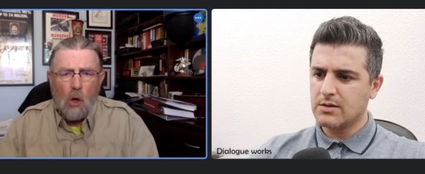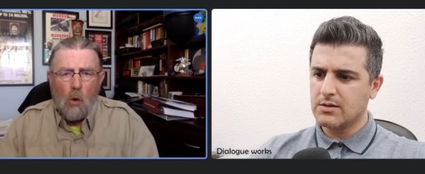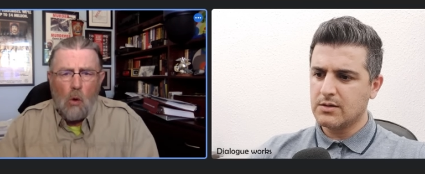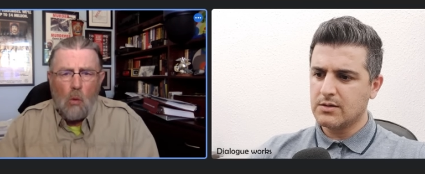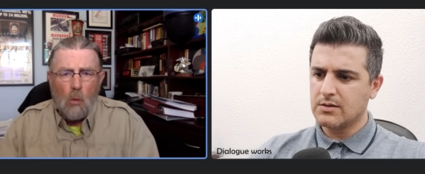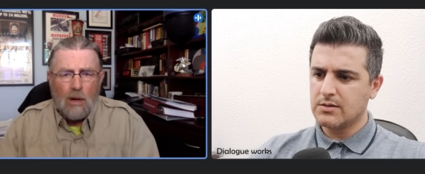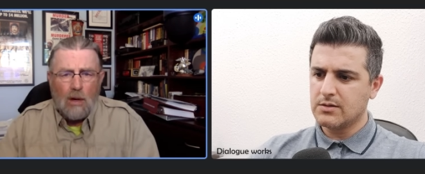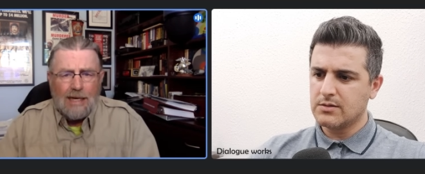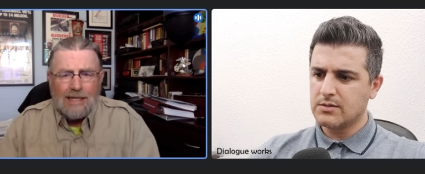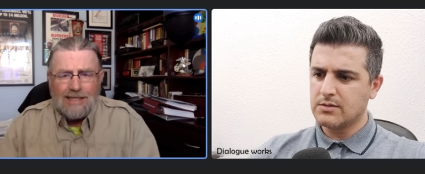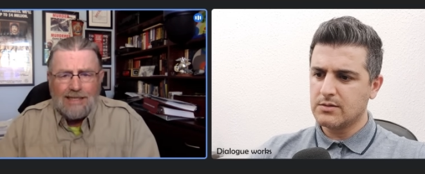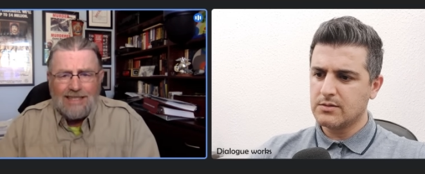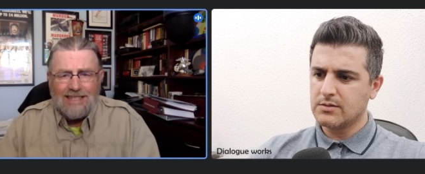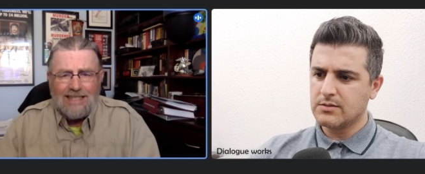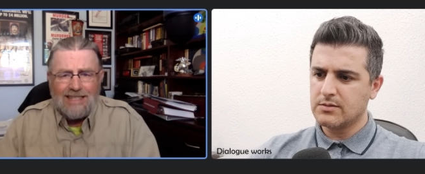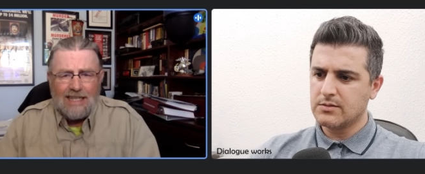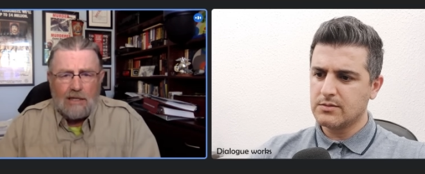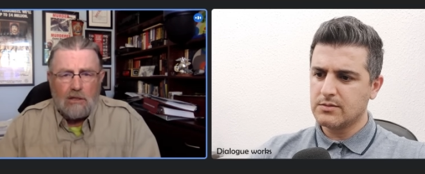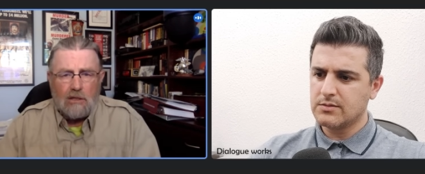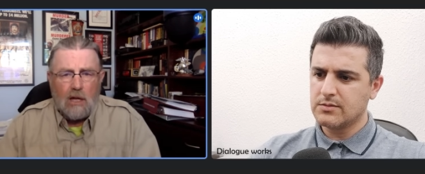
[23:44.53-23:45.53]
Speaker 1: What is
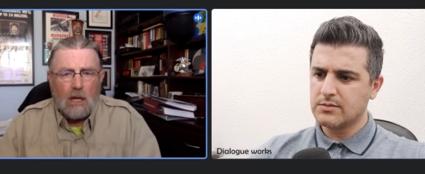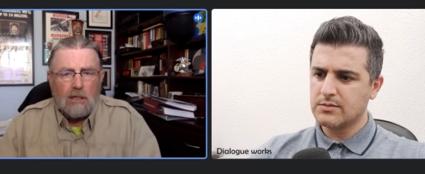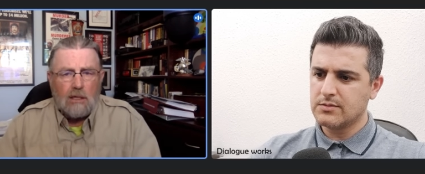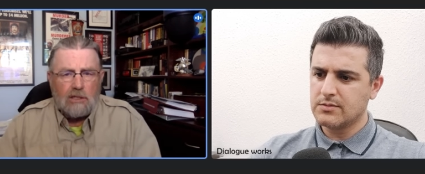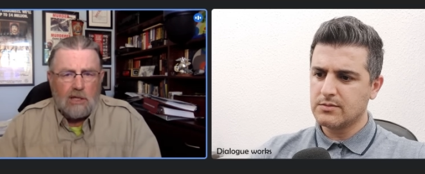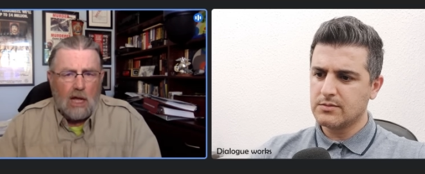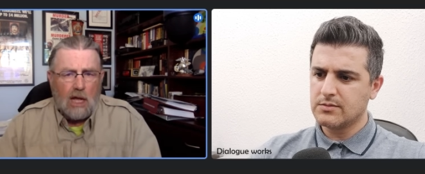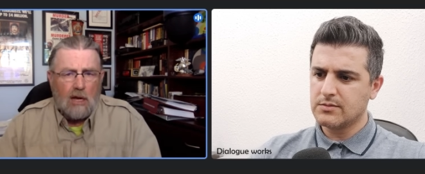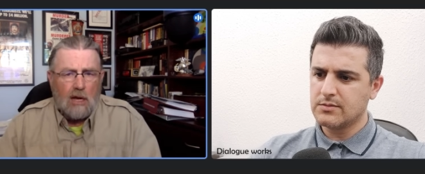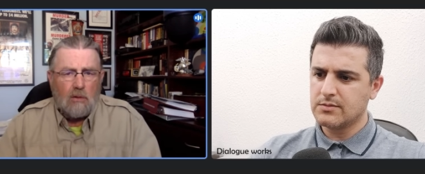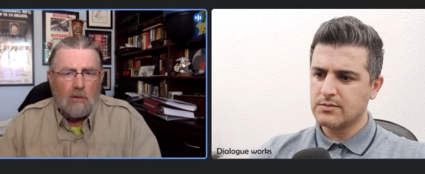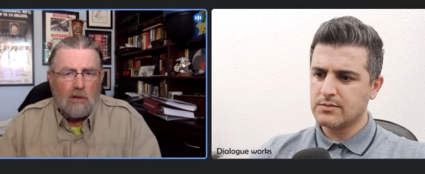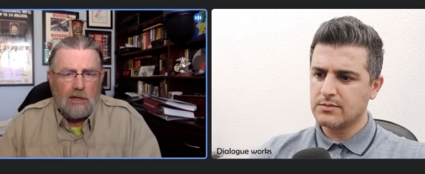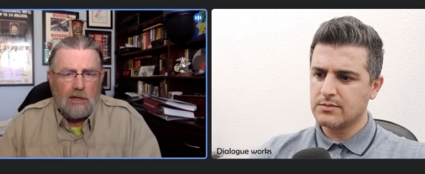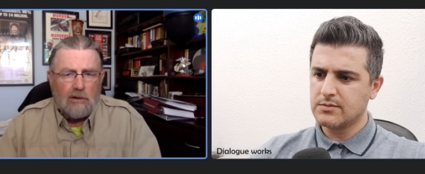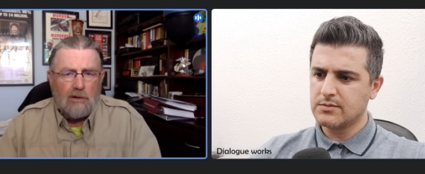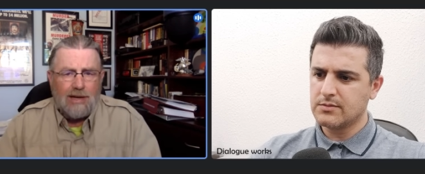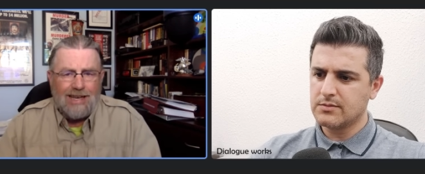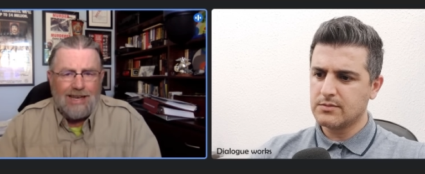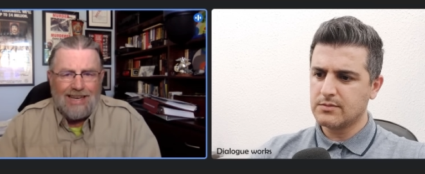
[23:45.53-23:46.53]
it that Gonzalo
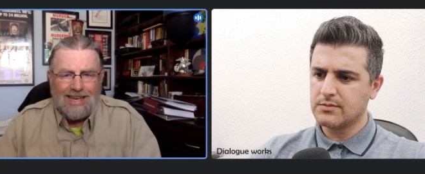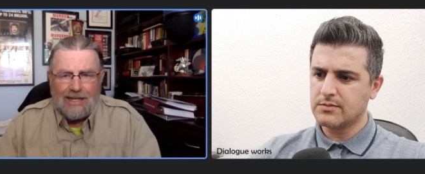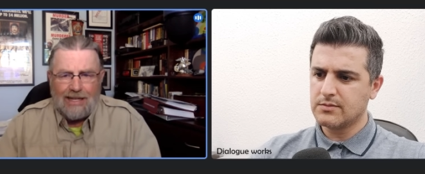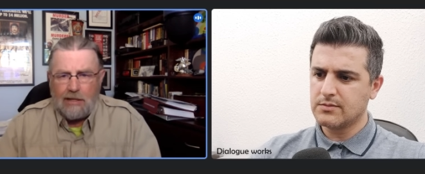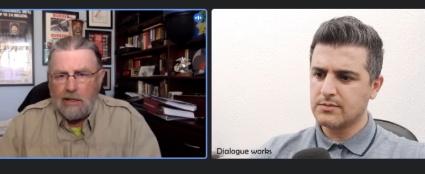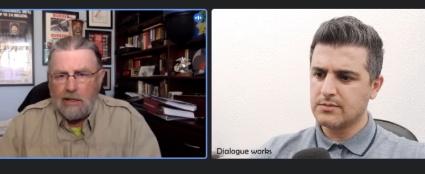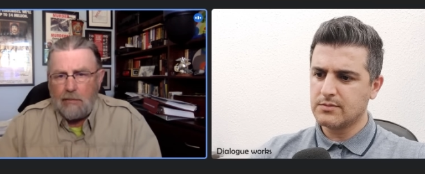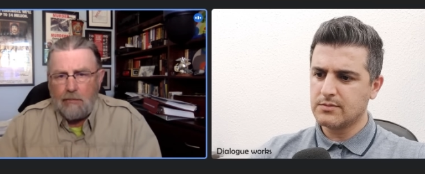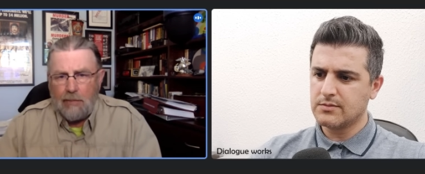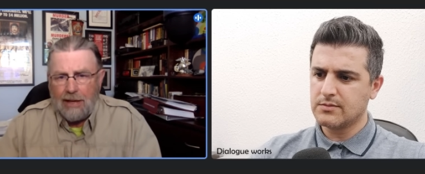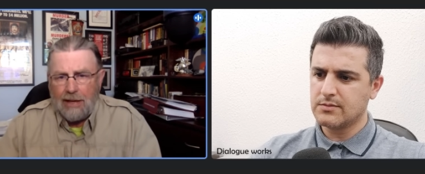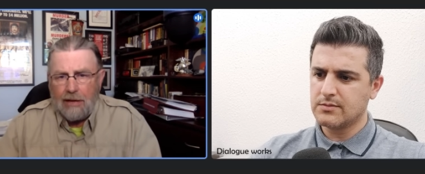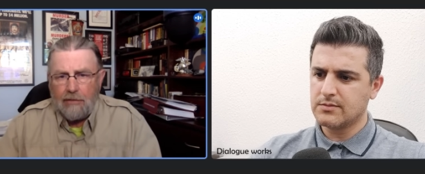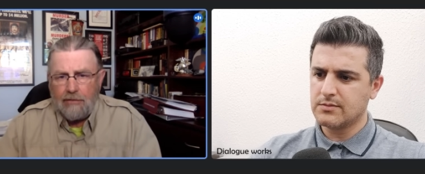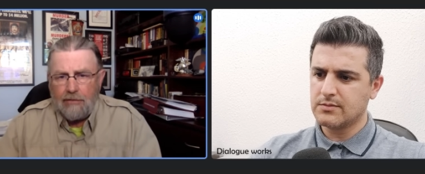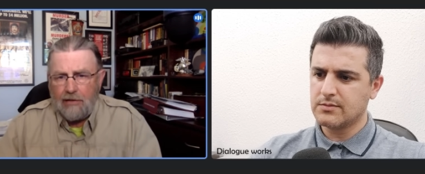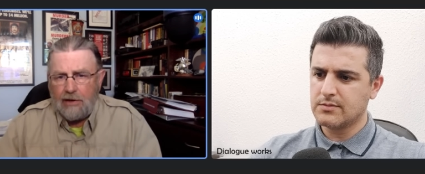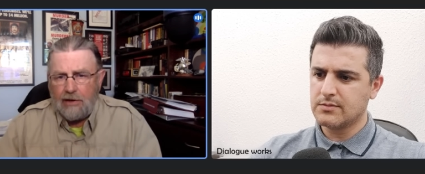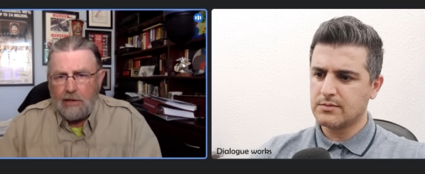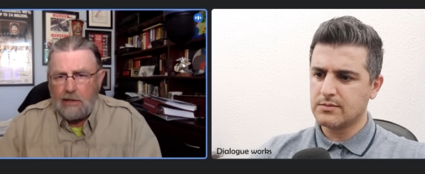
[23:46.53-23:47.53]
Lira did that
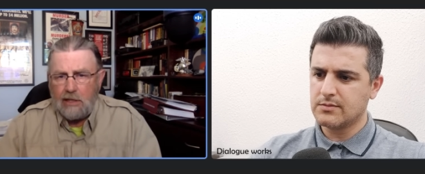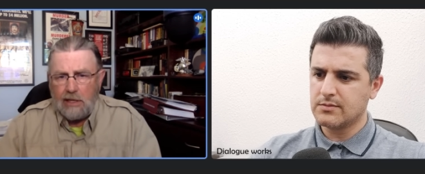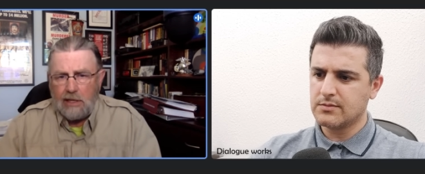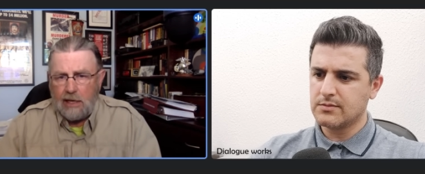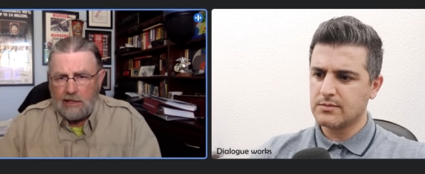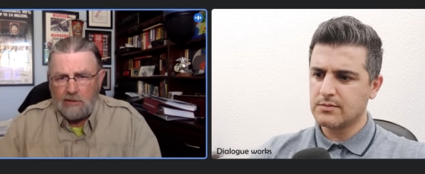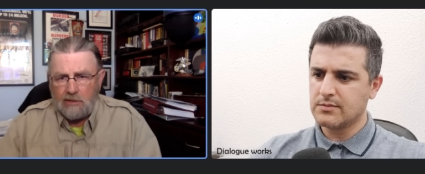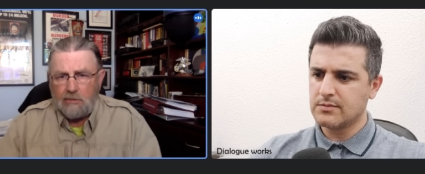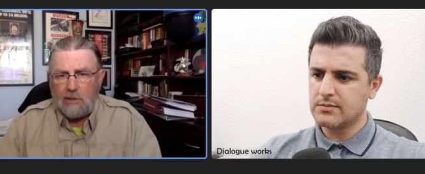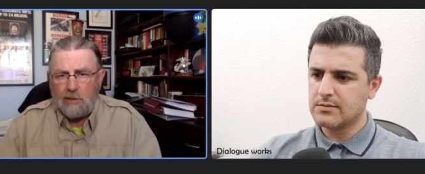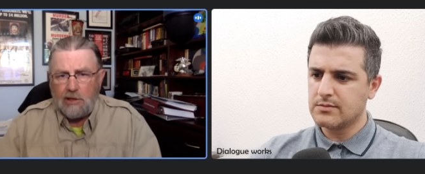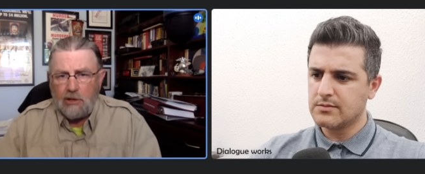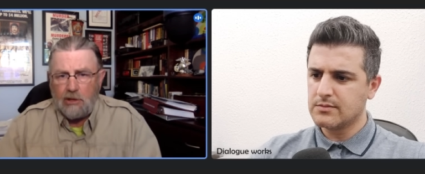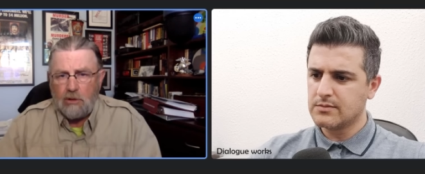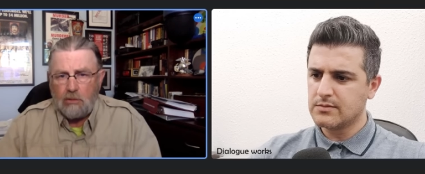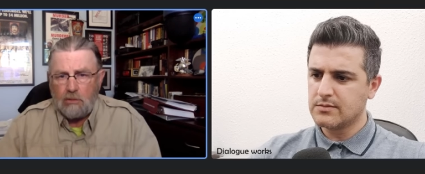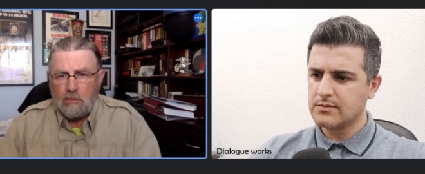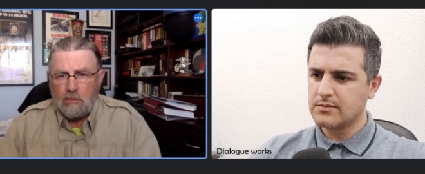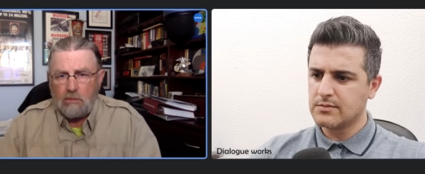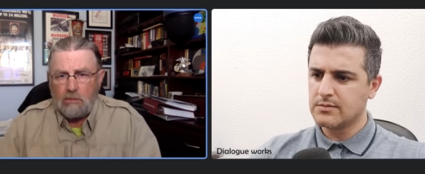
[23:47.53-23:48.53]
benefited the SBU?
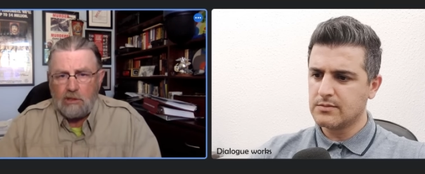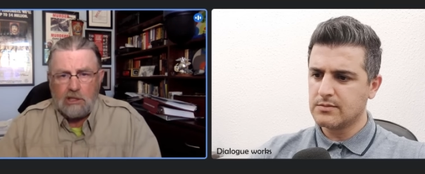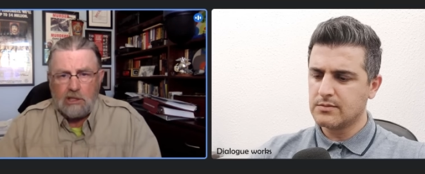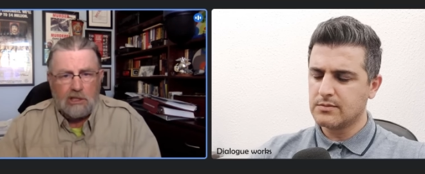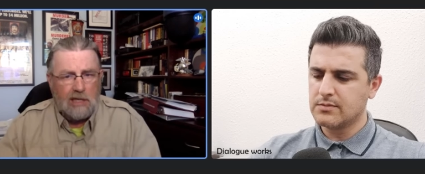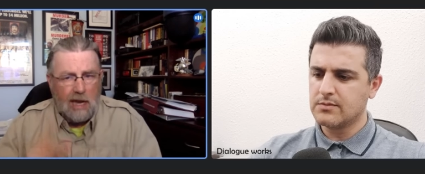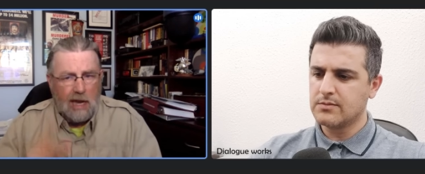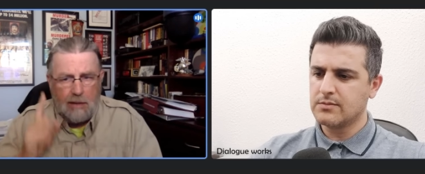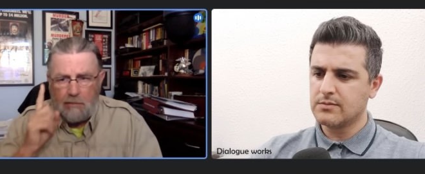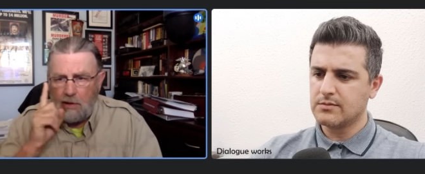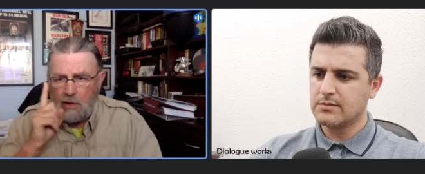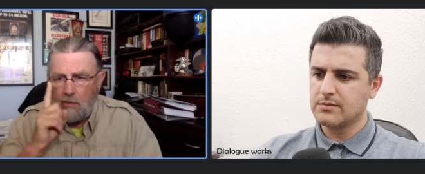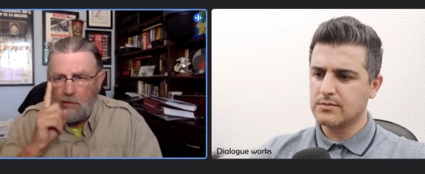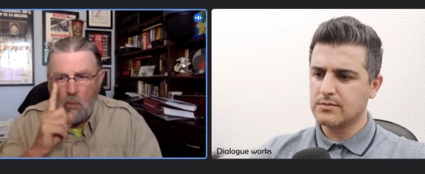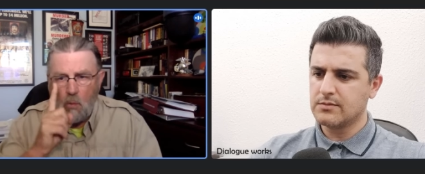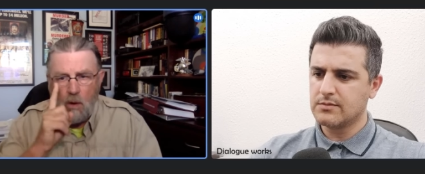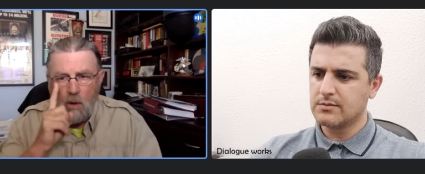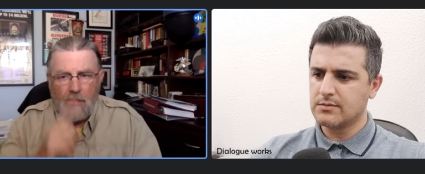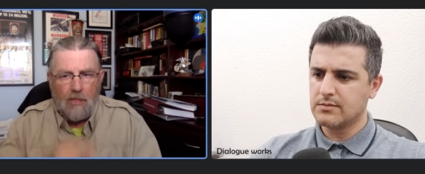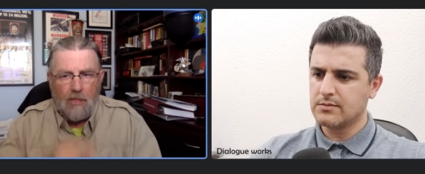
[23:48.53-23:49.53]
Just name me
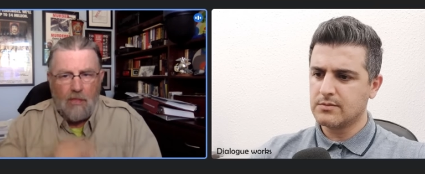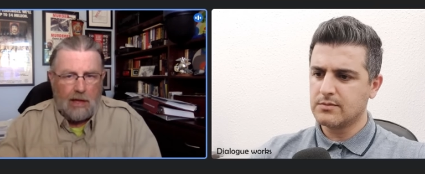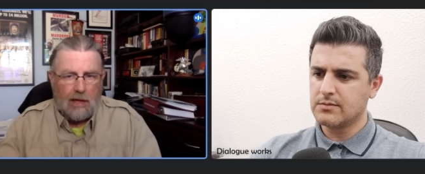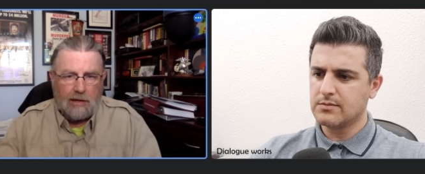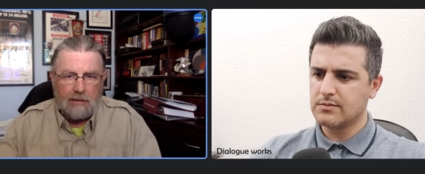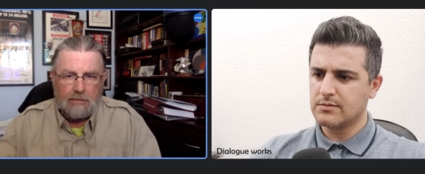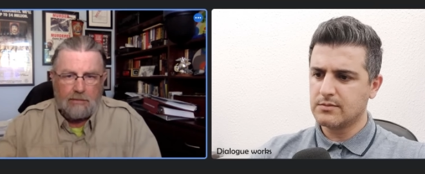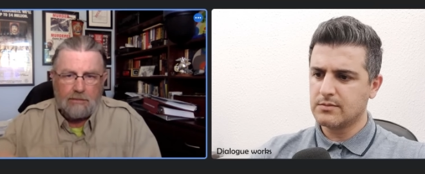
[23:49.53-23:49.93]
one thing.